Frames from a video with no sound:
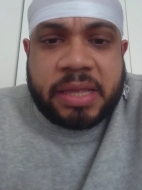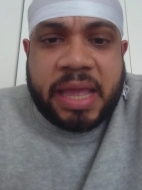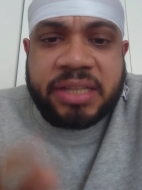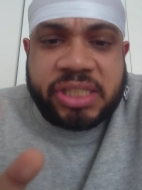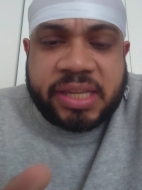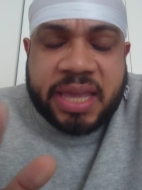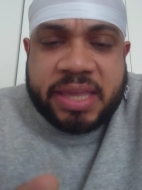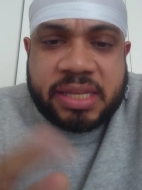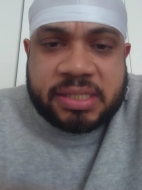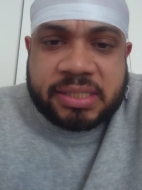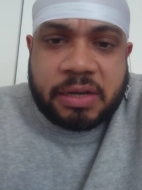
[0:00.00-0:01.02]
Educate
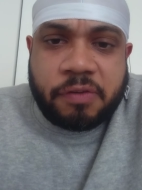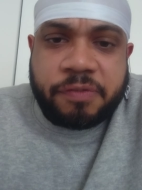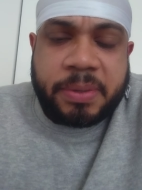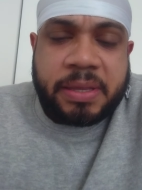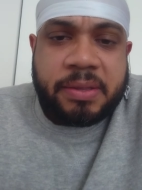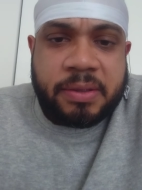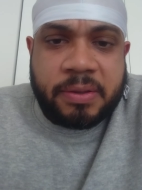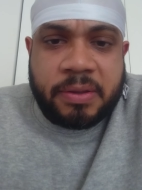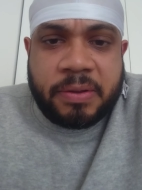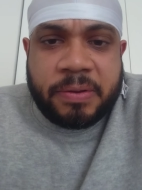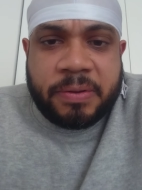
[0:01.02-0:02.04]
yourself, man.
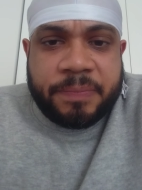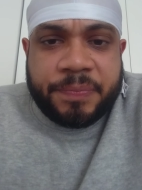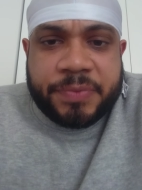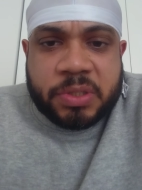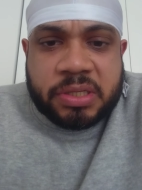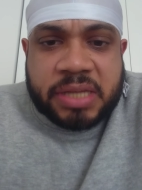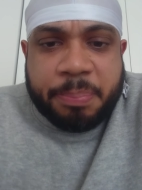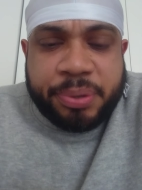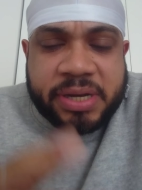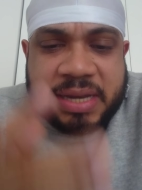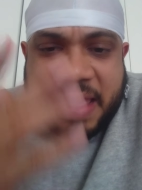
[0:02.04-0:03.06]
Y'all
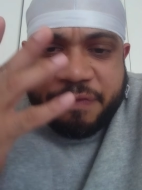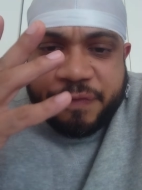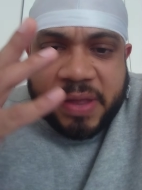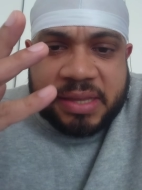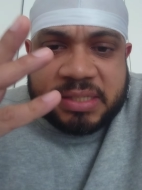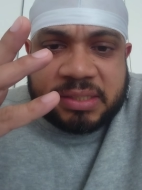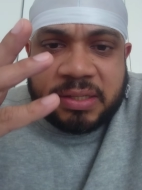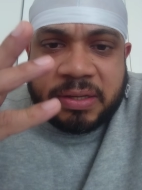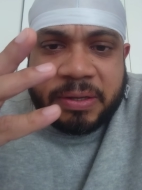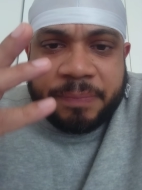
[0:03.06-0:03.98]
put in that face,